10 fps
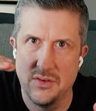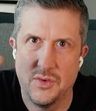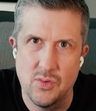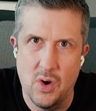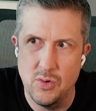of
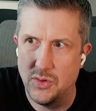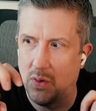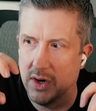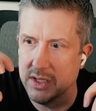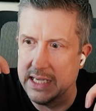growth
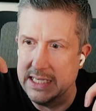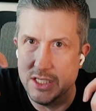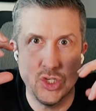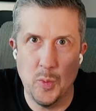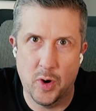where
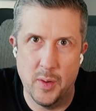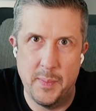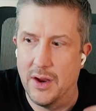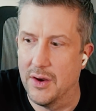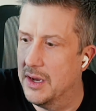it's super
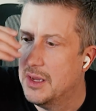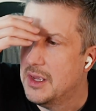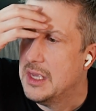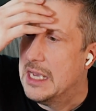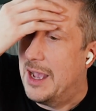apparent.
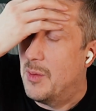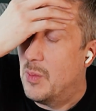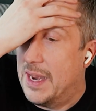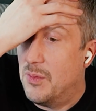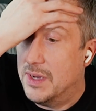
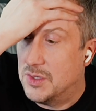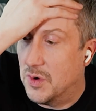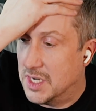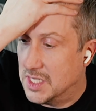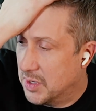When I went to
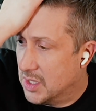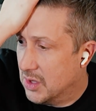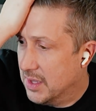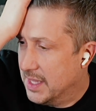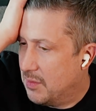work at
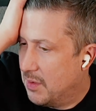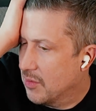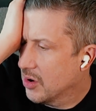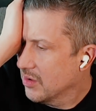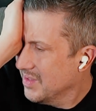Sprinkler, I think
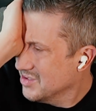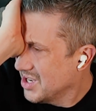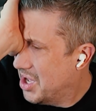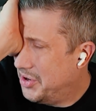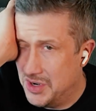there was
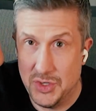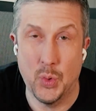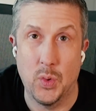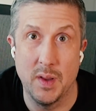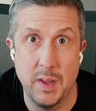
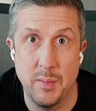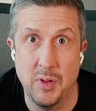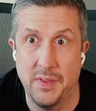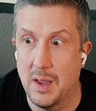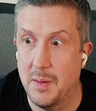120
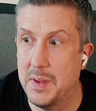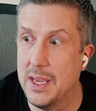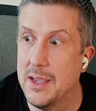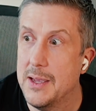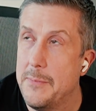people at the
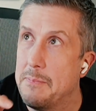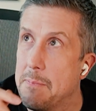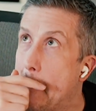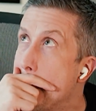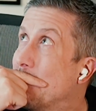company.
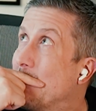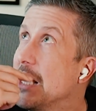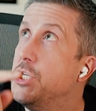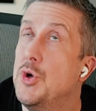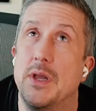
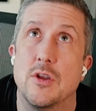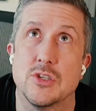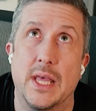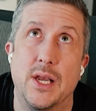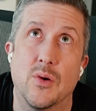2
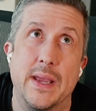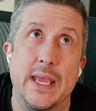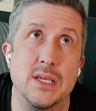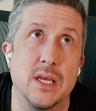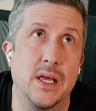years later, we
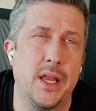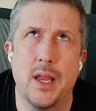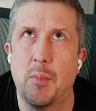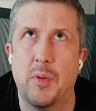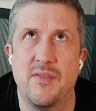had done a
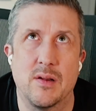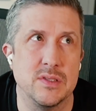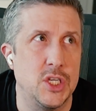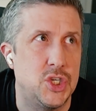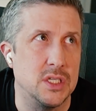number of
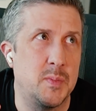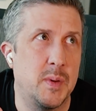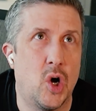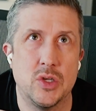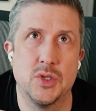acquisitions,
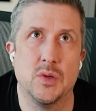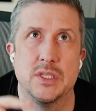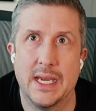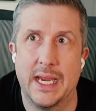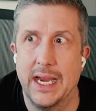but also a
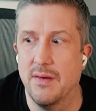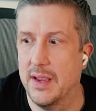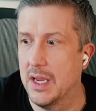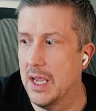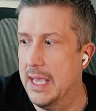ton of
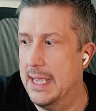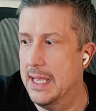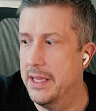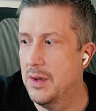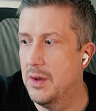hiring.
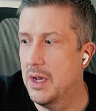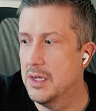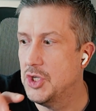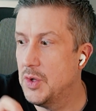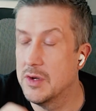And 2